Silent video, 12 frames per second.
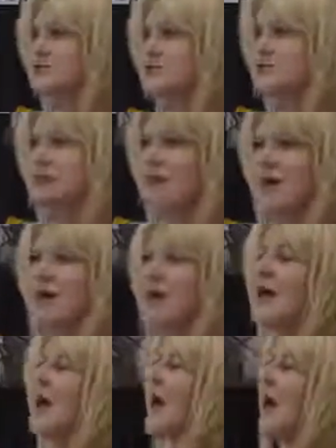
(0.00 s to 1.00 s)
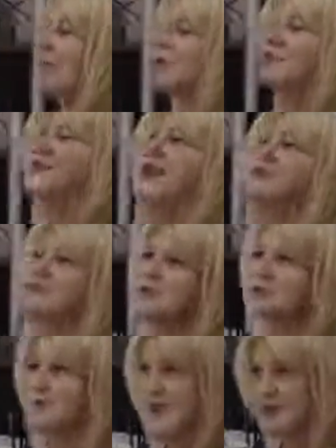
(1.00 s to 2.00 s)
are tight, and their
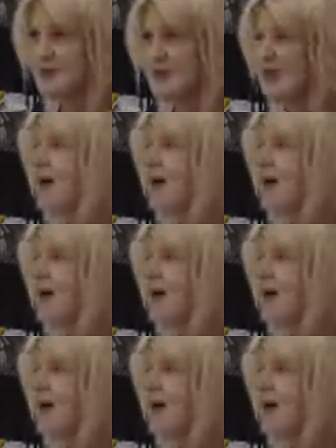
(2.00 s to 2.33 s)
tension's a mess.